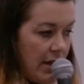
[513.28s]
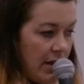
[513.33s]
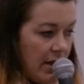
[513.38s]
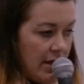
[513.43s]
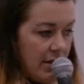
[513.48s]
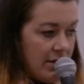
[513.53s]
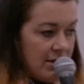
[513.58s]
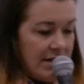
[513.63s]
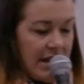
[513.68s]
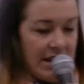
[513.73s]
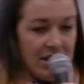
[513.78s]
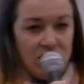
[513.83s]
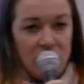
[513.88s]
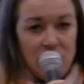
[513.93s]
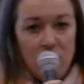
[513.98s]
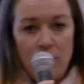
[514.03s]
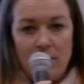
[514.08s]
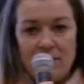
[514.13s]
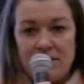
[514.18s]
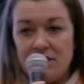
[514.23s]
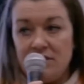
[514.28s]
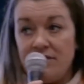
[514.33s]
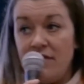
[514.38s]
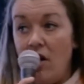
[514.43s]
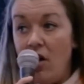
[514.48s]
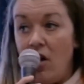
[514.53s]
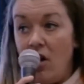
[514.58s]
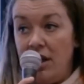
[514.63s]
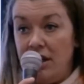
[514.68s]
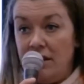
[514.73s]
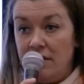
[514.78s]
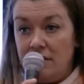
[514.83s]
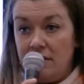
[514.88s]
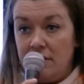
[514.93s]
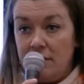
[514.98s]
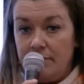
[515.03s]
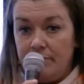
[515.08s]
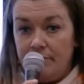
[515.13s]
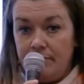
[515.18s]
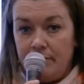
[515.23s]
Stage 2 is advise.
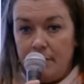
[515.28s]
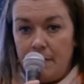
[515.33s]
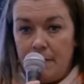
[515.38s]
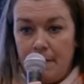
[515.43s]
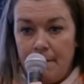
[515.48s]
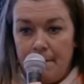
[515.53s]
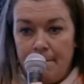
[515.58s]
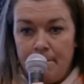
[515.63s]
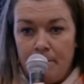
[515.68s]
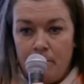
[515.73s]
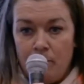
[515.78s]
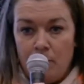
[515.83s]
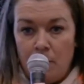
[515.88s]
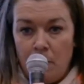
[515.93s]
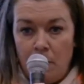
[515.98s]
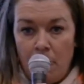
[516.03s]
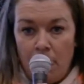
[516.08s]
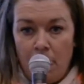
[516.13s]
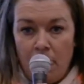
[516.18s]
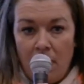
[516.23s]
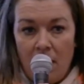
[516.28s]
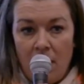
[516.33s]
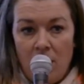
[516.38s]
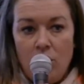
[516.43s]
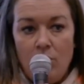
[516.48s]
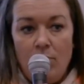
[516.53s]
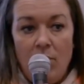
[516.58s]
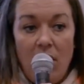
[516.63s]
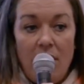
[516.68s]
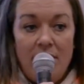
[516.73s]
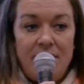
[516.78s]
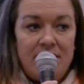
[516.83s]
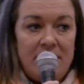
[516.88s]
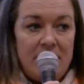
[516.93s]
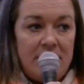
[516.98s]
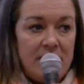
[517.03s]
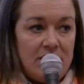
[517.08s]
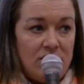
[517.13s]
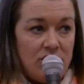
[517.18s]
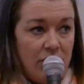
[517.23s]
You might have
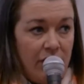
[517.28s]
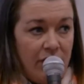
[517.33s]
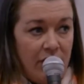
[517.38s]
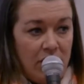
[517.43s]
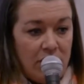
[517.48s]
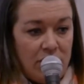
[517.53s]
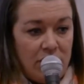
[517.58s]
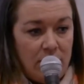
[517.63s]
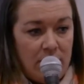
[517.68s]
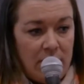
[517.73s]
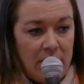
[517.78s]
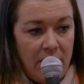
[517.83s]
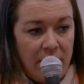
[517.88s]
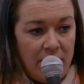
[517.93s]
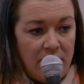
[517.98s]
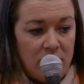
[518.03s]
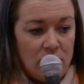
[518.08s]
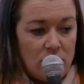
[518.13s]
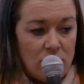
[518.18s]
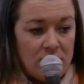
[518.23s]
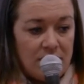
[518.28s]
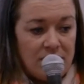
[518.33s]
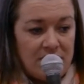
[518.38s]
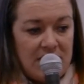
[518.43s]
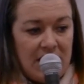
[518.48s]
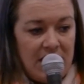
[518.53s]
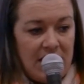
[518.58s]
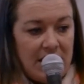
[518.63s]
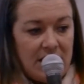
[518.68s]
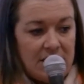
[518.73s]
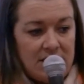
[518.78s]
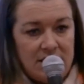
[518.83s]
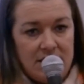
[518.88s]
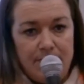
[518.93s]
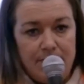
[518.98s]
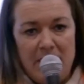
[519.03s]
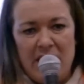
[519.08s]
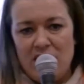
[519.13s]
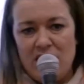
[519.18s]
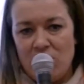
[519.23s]
seen this referred to in other schools of selling as the
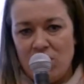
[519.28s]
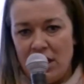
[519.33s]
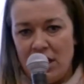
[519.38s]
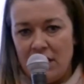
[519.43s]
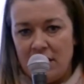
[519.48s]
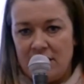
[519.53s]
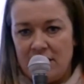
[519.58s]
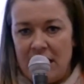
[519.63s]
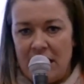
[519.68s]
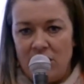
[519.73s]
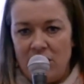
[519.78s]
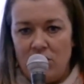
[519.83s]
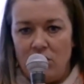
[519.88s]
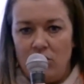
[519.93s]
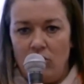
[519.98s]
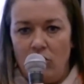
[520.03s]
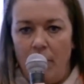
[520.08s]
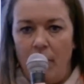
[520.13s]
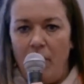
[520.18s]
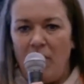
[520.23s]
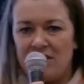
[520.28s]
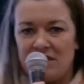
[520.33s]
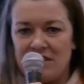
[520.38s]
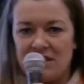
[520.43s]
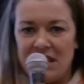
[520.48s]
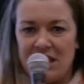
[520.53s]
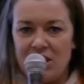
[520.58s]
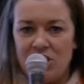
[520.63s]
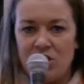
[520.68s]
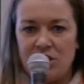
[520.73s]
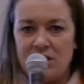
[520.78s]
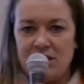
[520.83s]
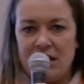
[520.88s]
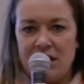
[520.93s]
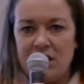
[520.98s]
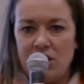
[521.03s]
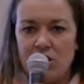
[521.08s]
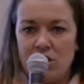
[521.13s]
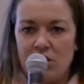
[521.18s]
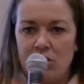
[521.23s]
pitching section or the presentation
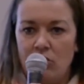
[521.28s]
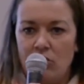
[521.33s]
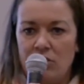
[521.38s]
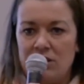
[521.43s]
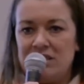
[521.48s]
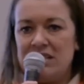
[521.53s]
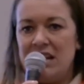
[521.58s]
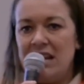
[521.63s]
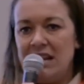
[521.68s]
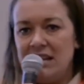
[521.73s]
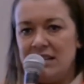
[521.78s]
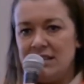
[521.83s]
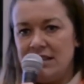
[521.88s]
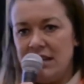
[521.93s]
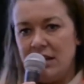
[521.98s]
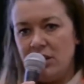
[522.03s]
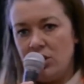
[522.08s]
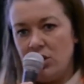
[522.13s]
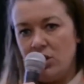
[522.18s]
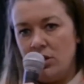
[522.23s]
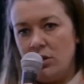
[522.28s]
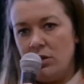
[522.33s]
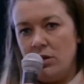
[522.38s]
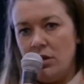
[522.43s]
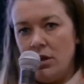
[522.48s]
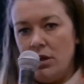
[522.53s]
section or the selling section.